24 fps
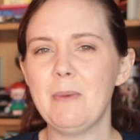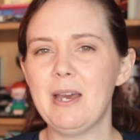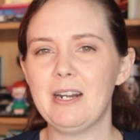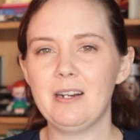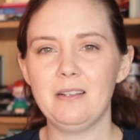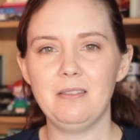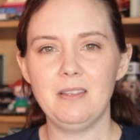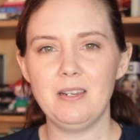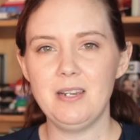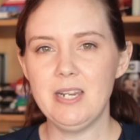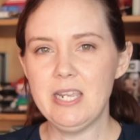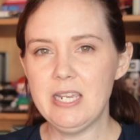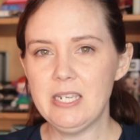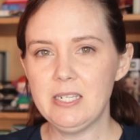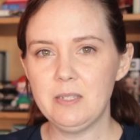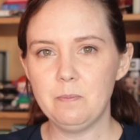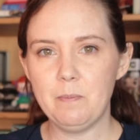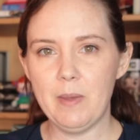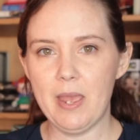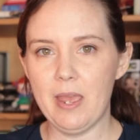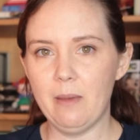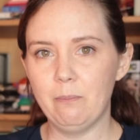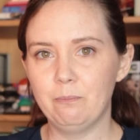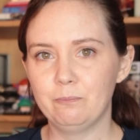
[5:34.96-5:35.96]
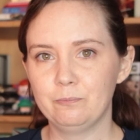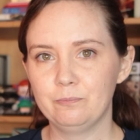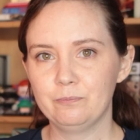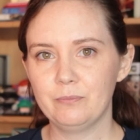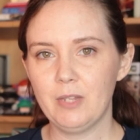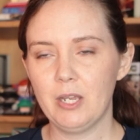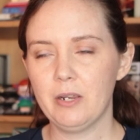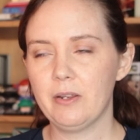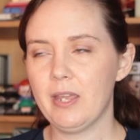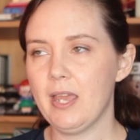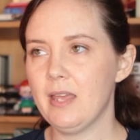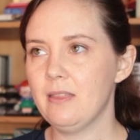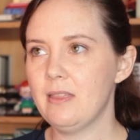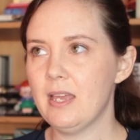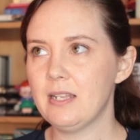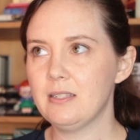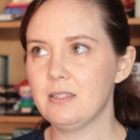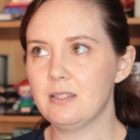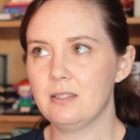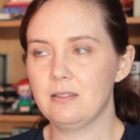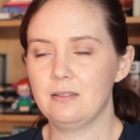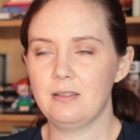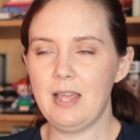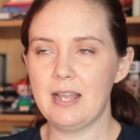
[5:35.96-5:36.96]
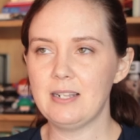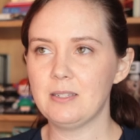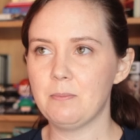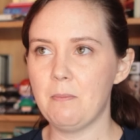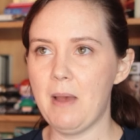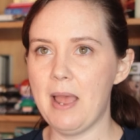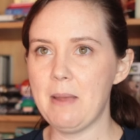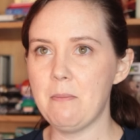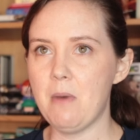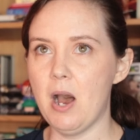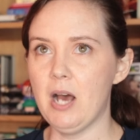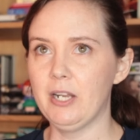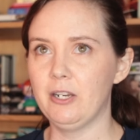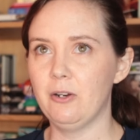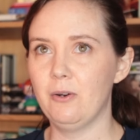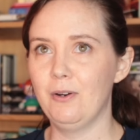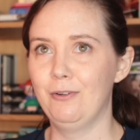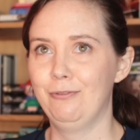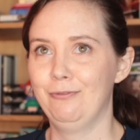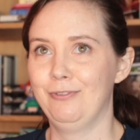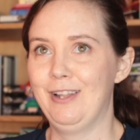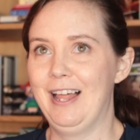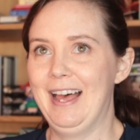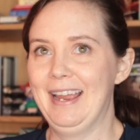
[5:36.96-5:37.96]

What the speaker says: him out at the knees, babe. Okay, that's my motto of